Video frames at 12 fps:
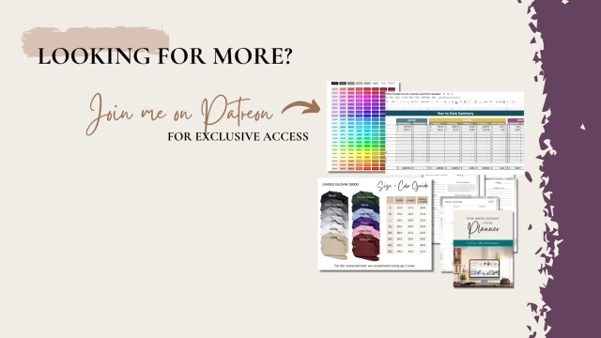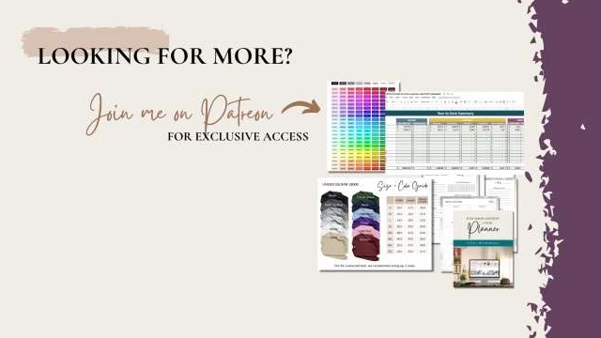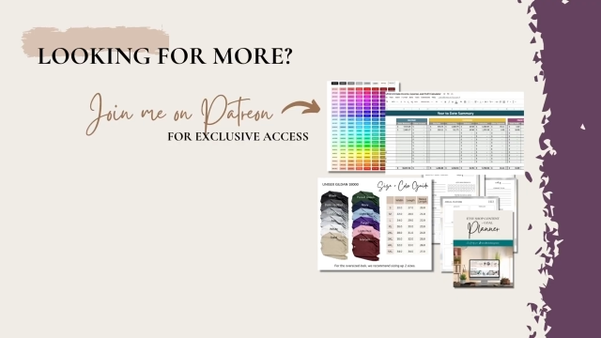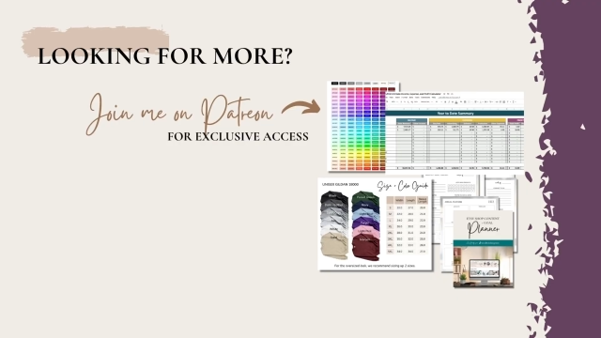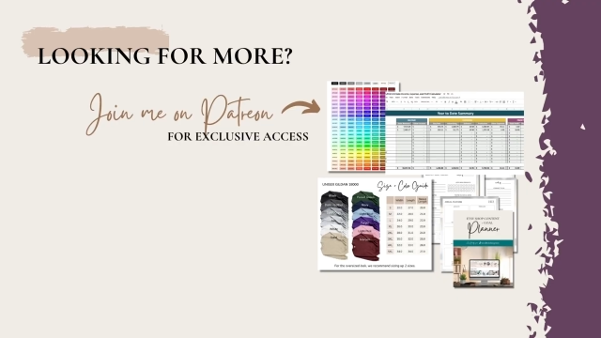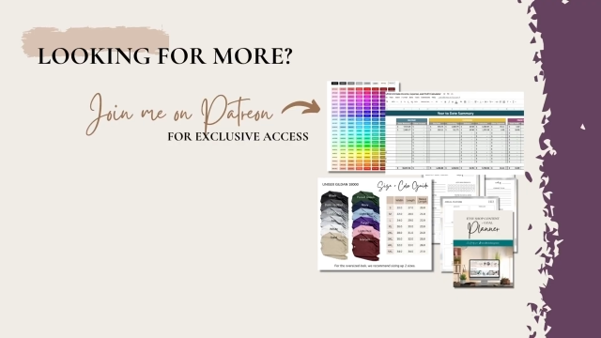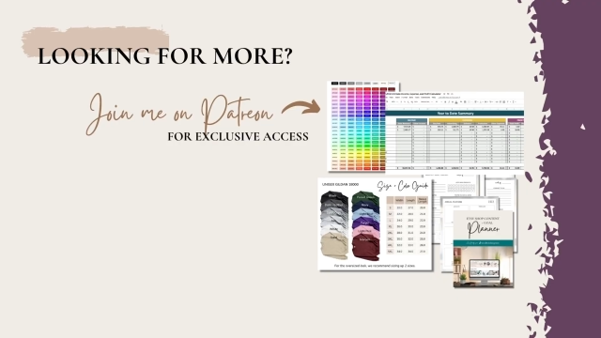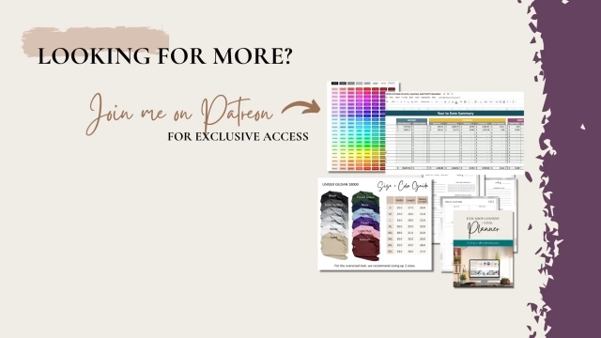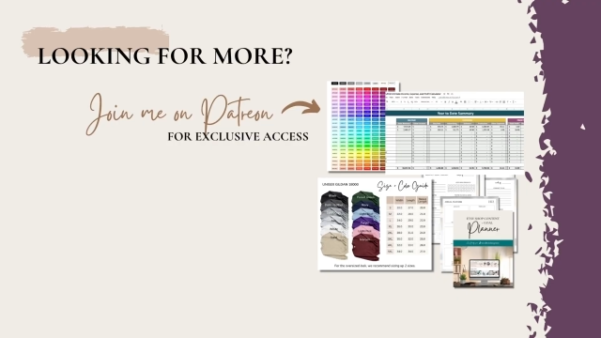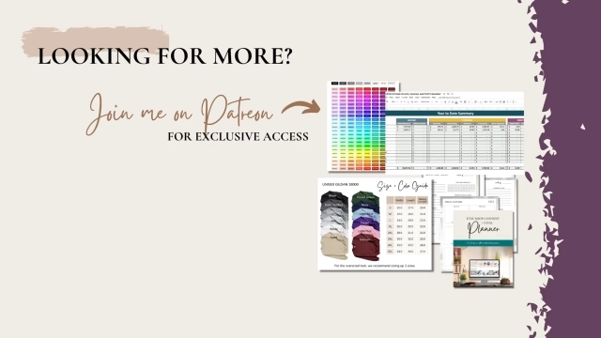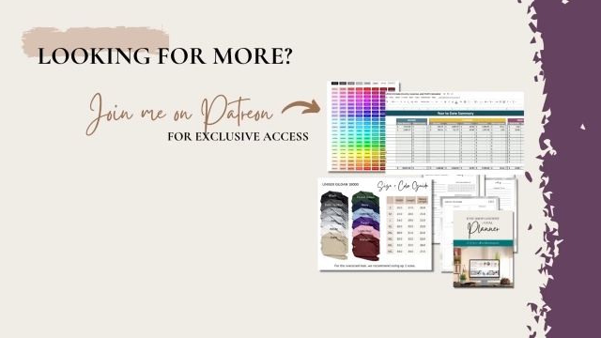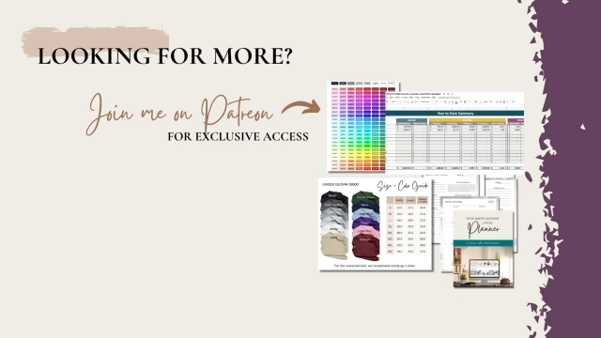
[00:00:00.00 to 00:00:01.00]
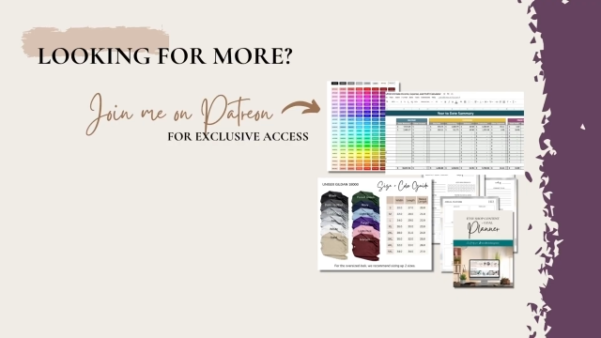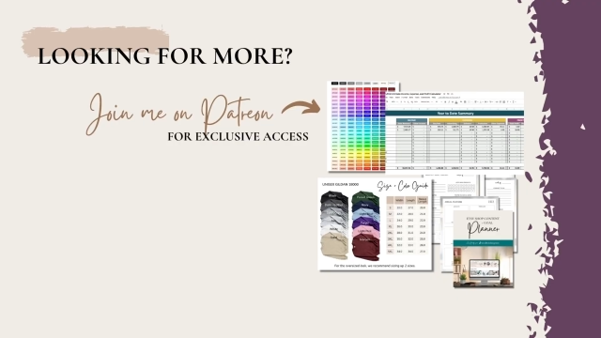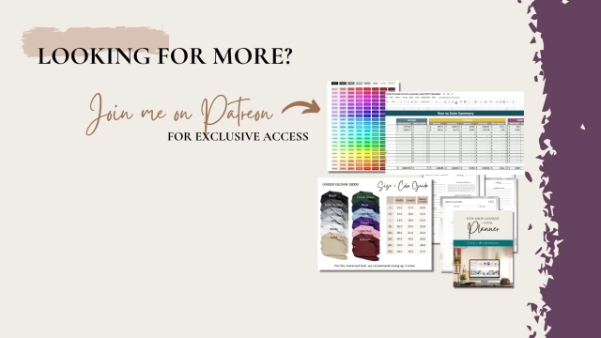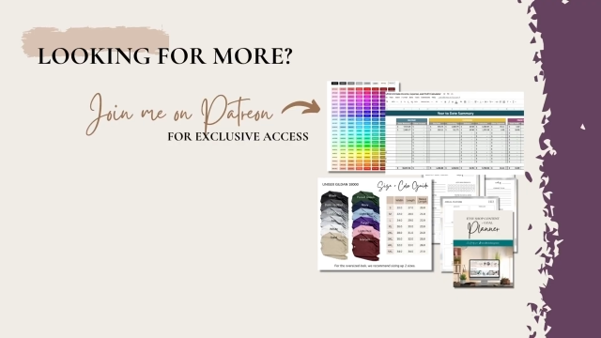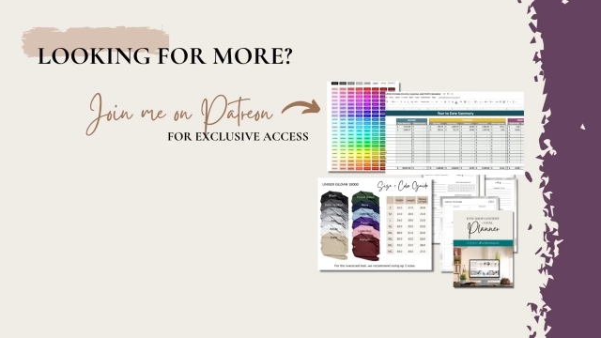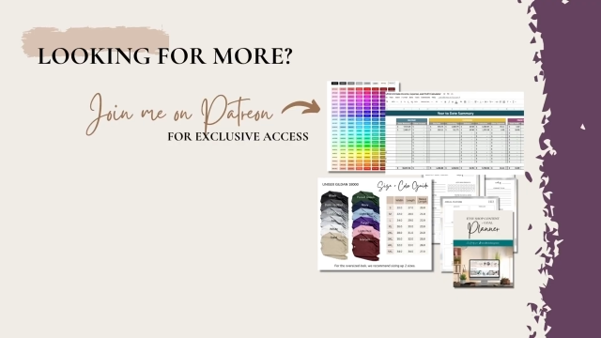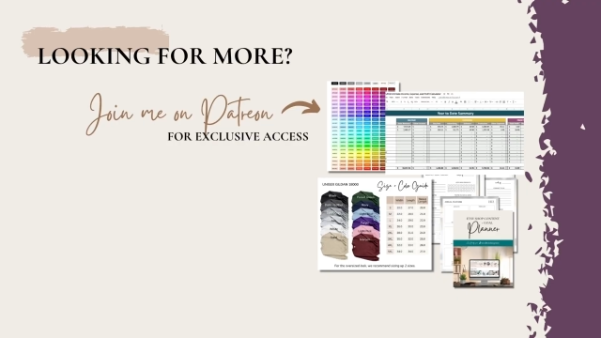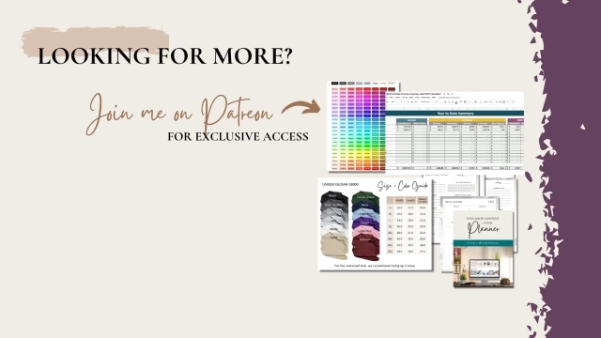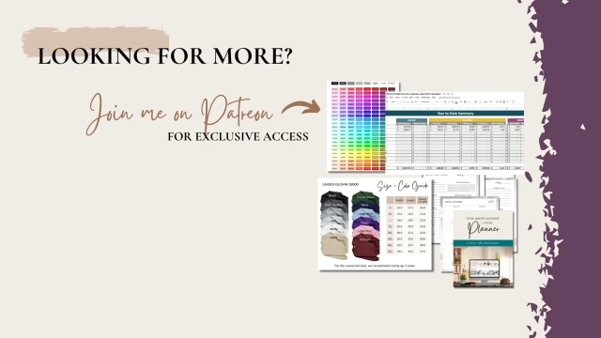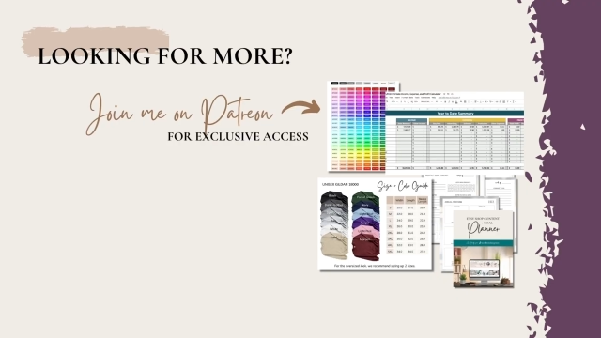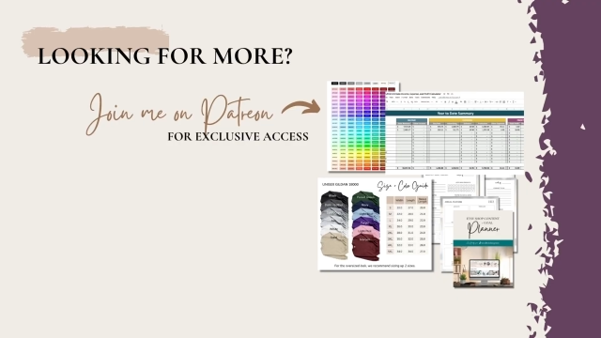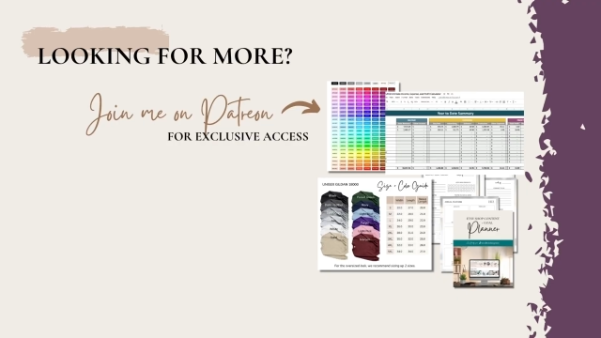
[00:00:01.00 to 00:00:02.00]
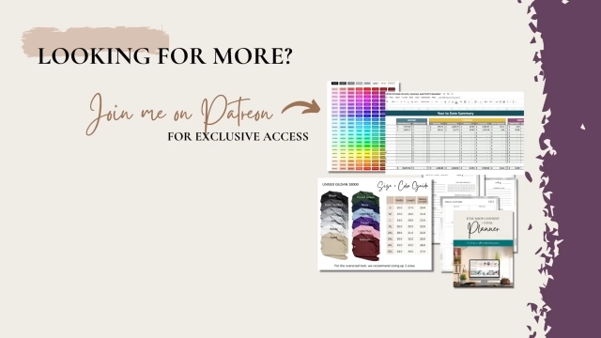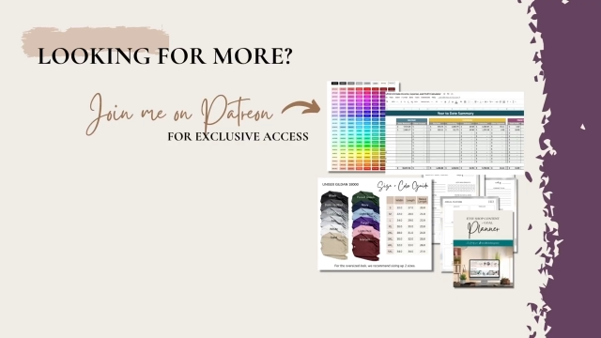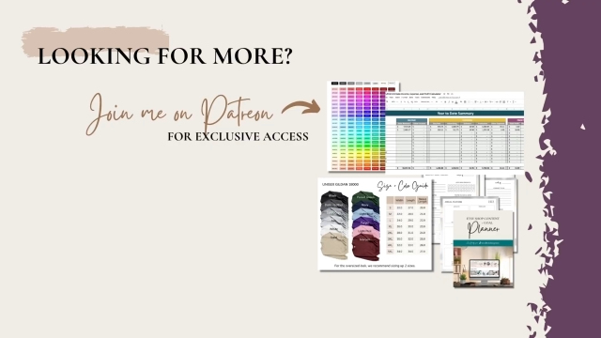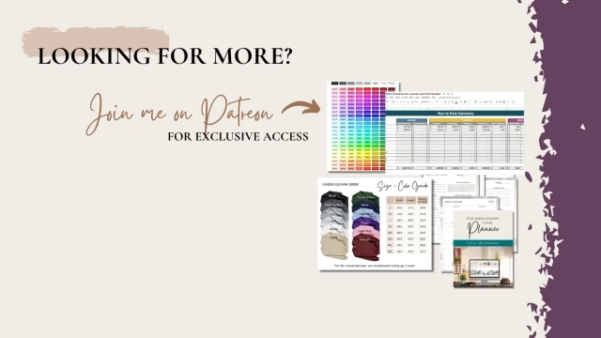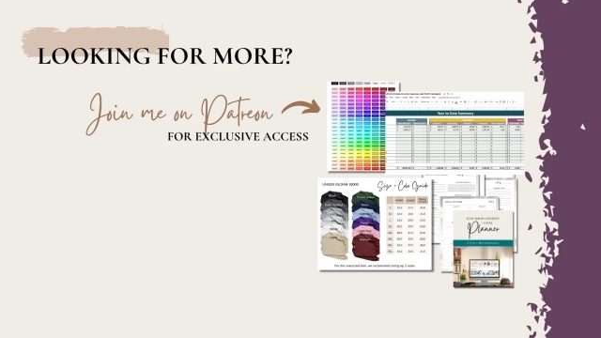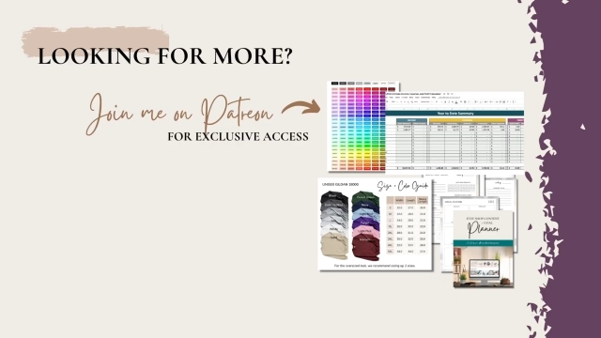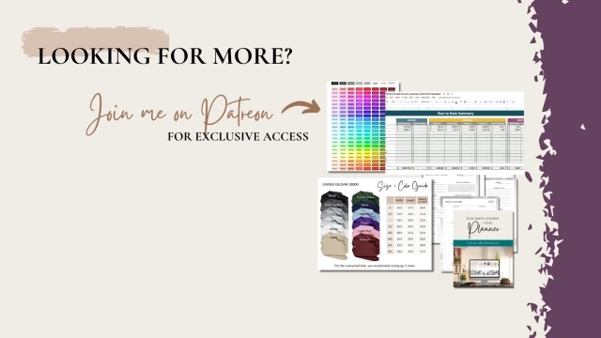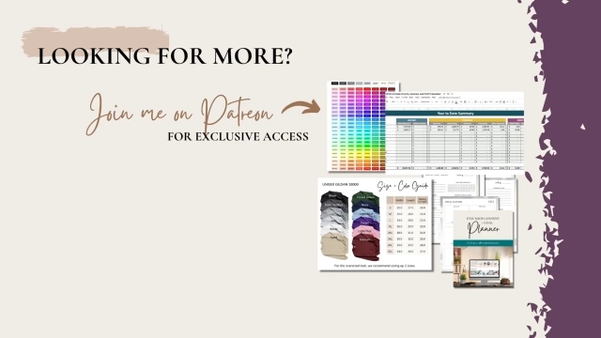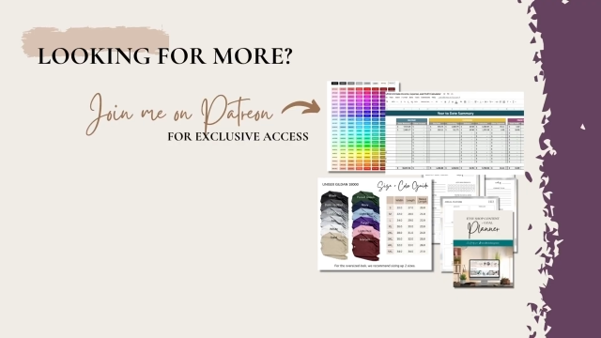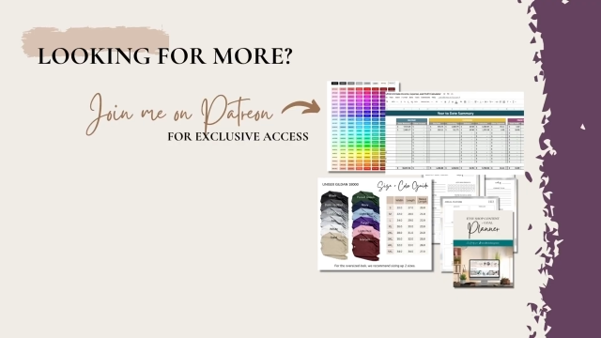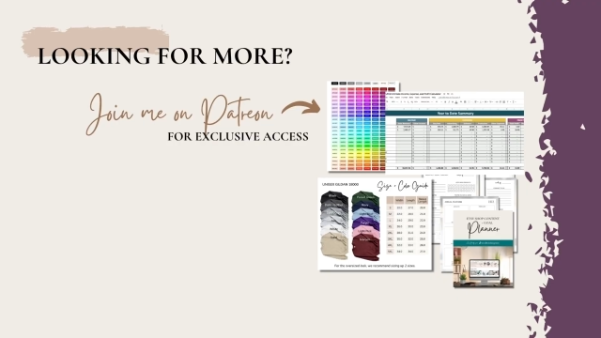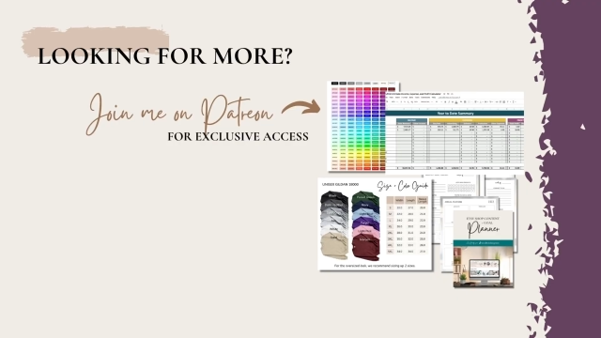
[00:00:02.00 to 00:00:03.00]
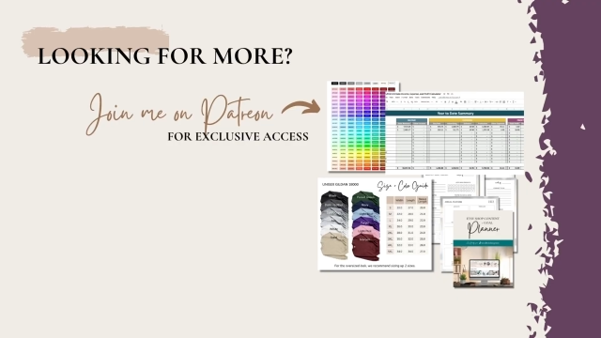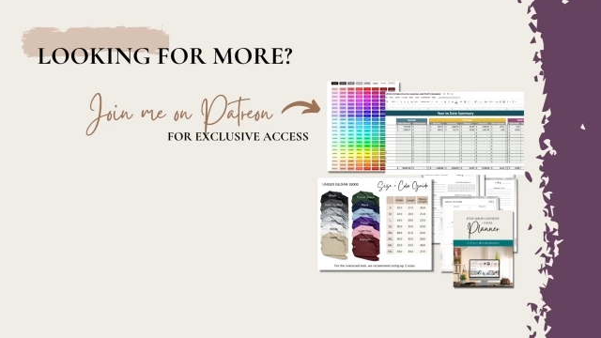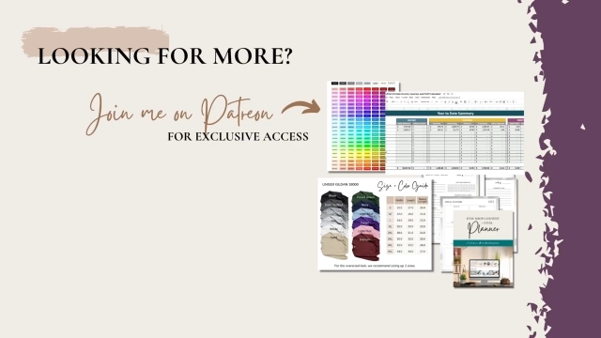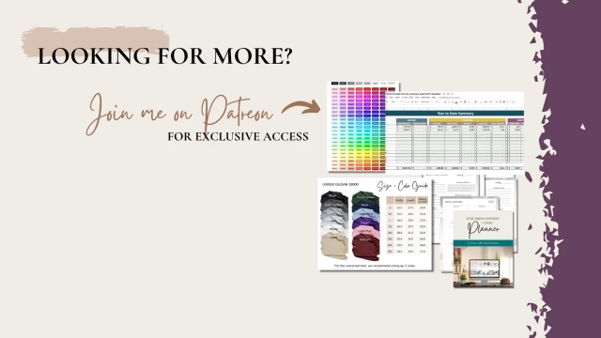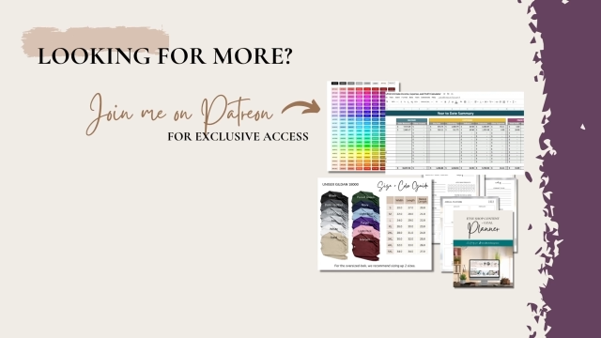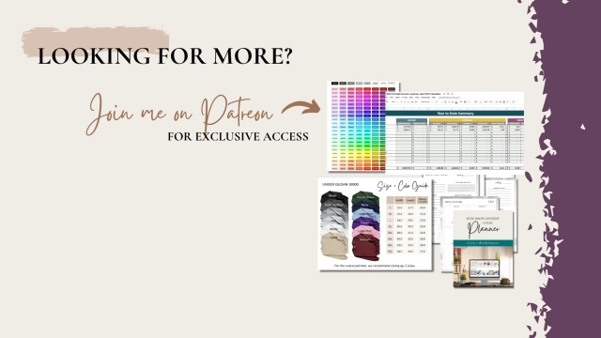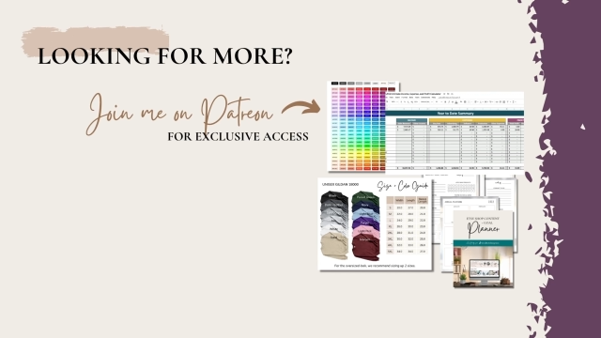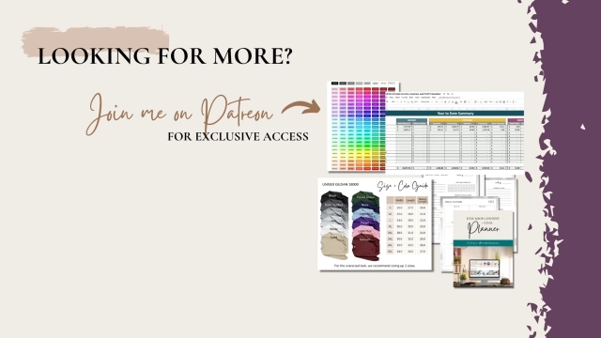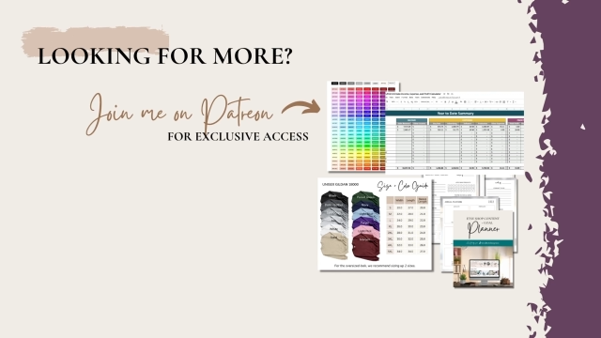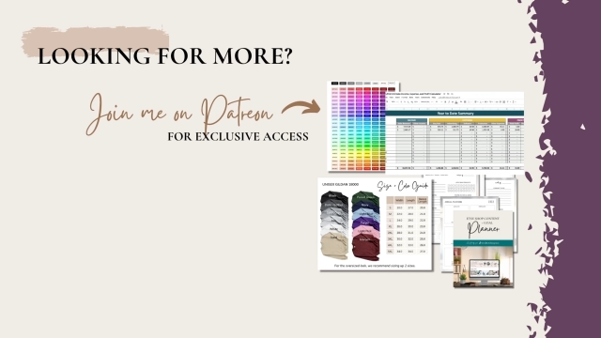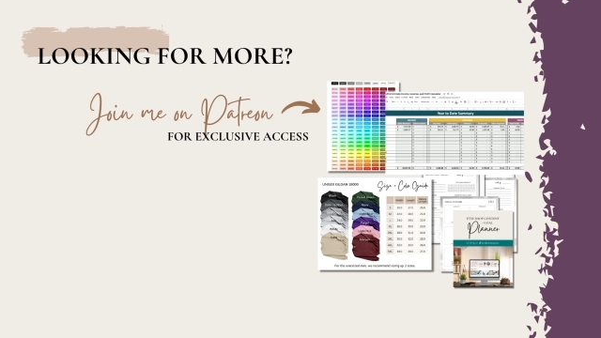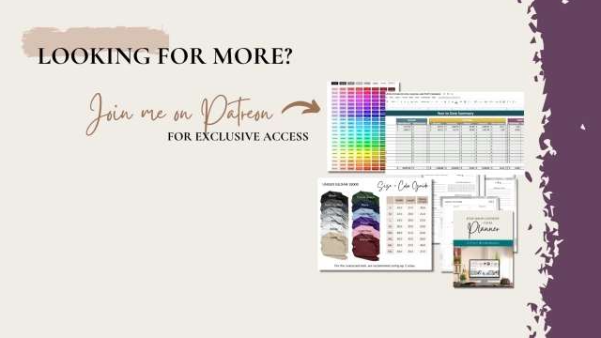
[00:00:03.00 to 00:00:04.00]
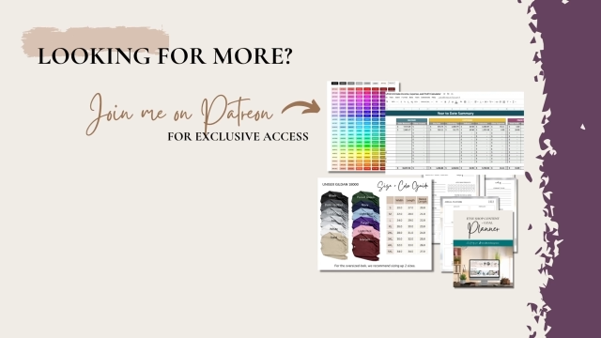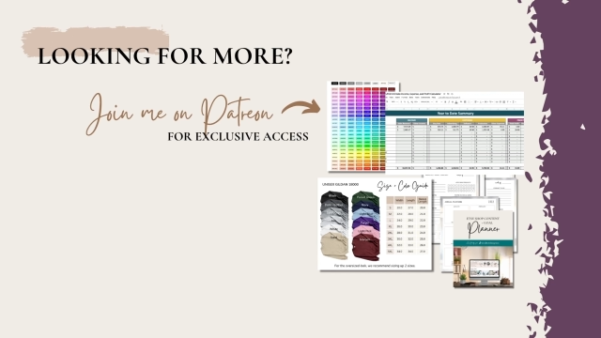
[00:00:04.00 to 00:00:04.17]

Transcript: [unreadable: no face in view]